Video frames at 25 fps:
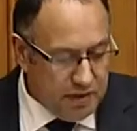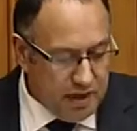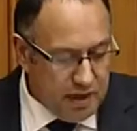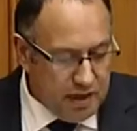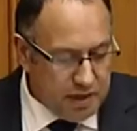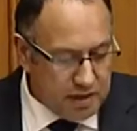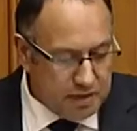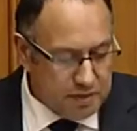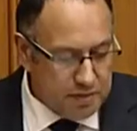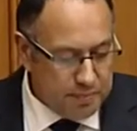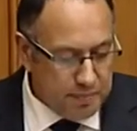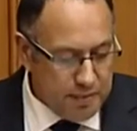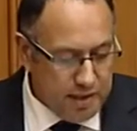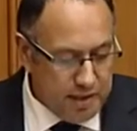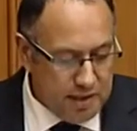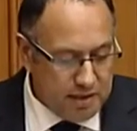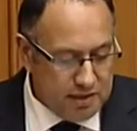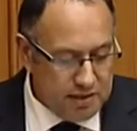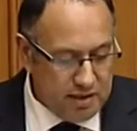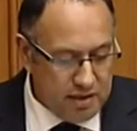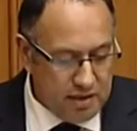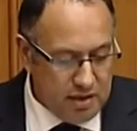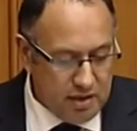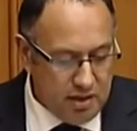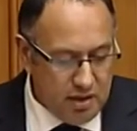the Outer
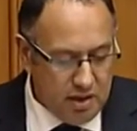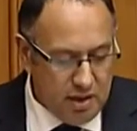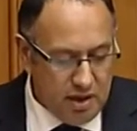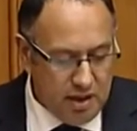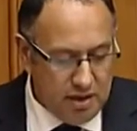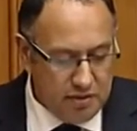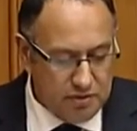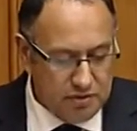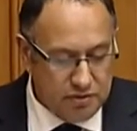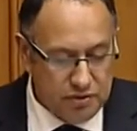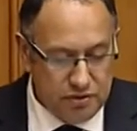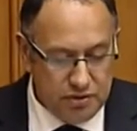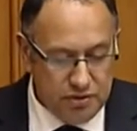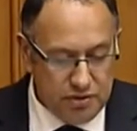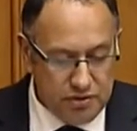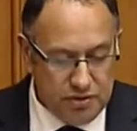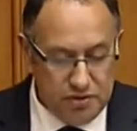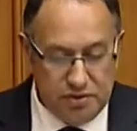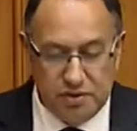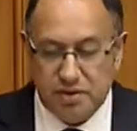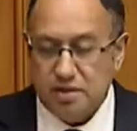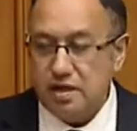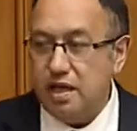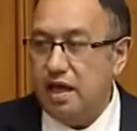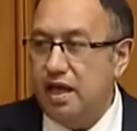Space and High Altitude
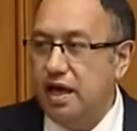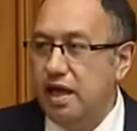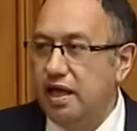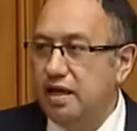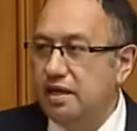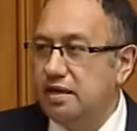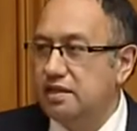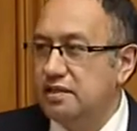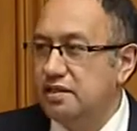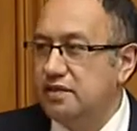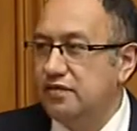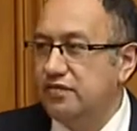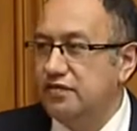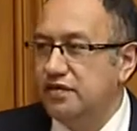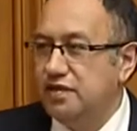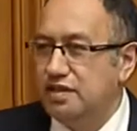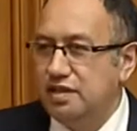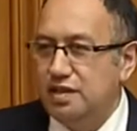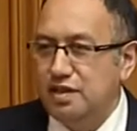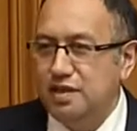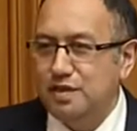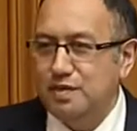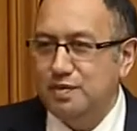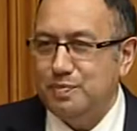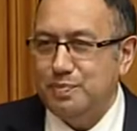
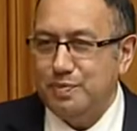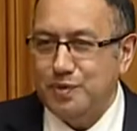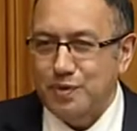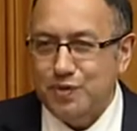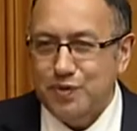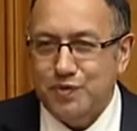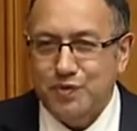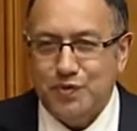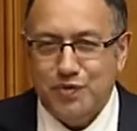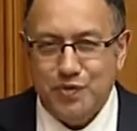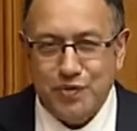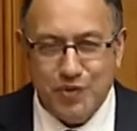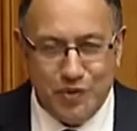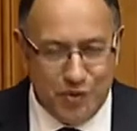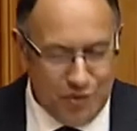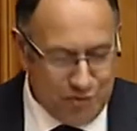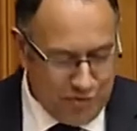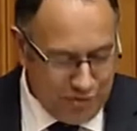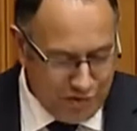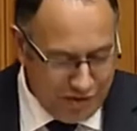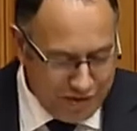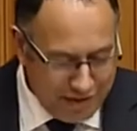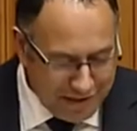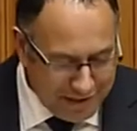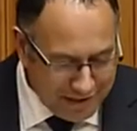Activities Bill third
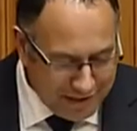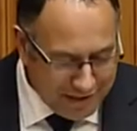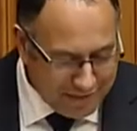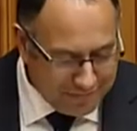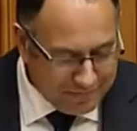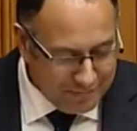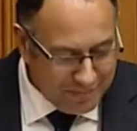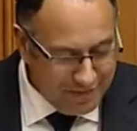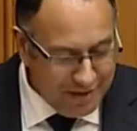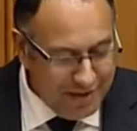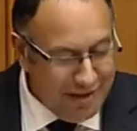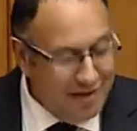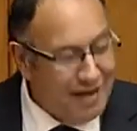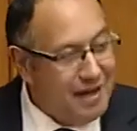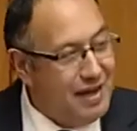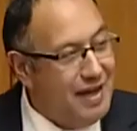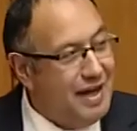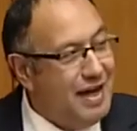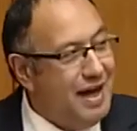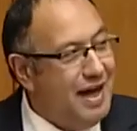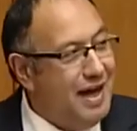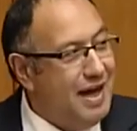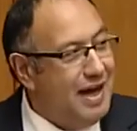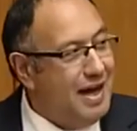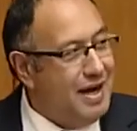reading.
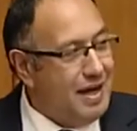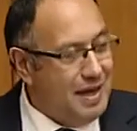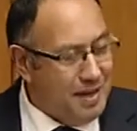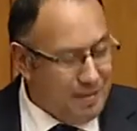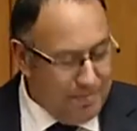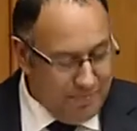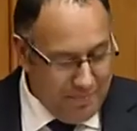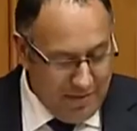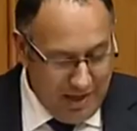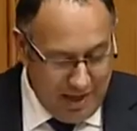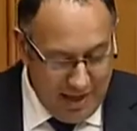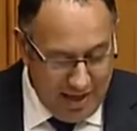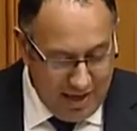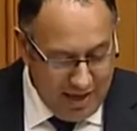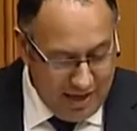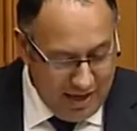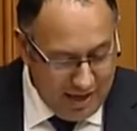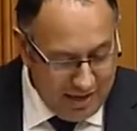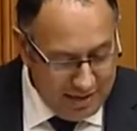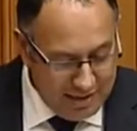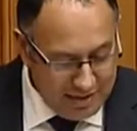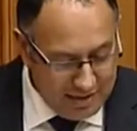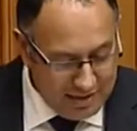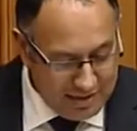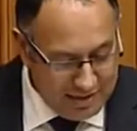Um,
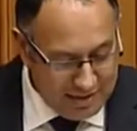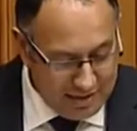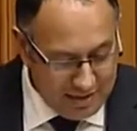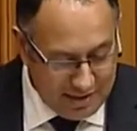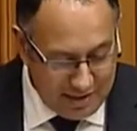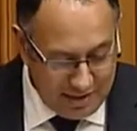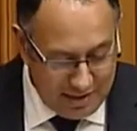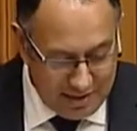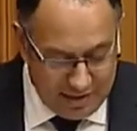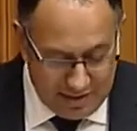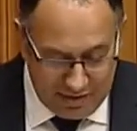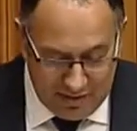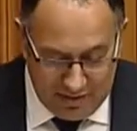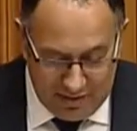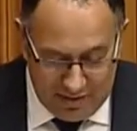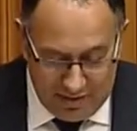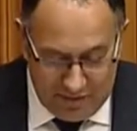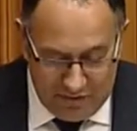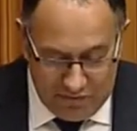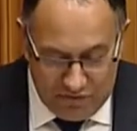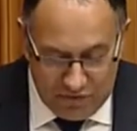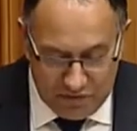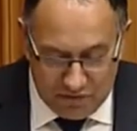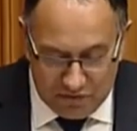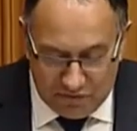and uh,
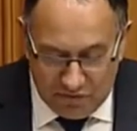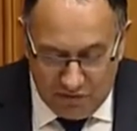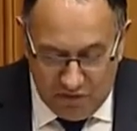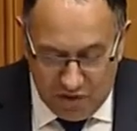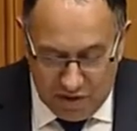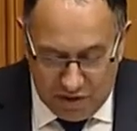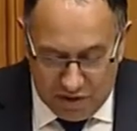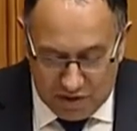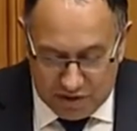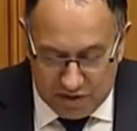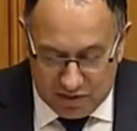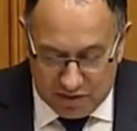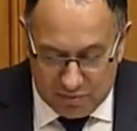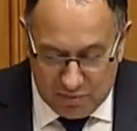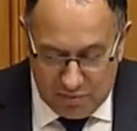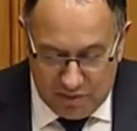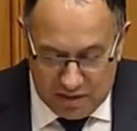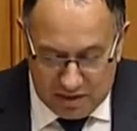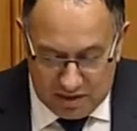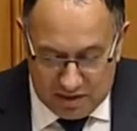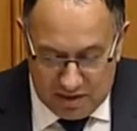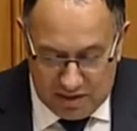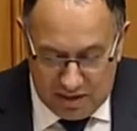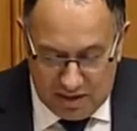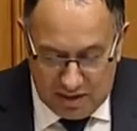first of all, I just
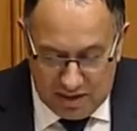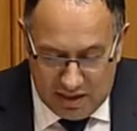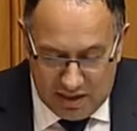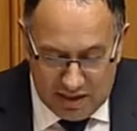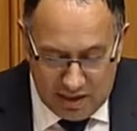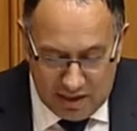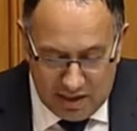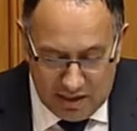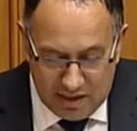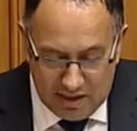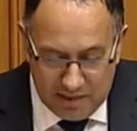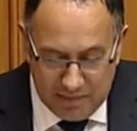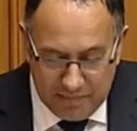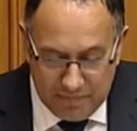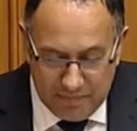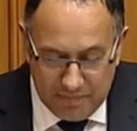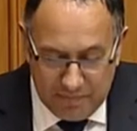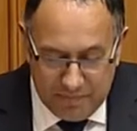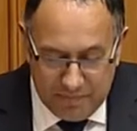want to, uh,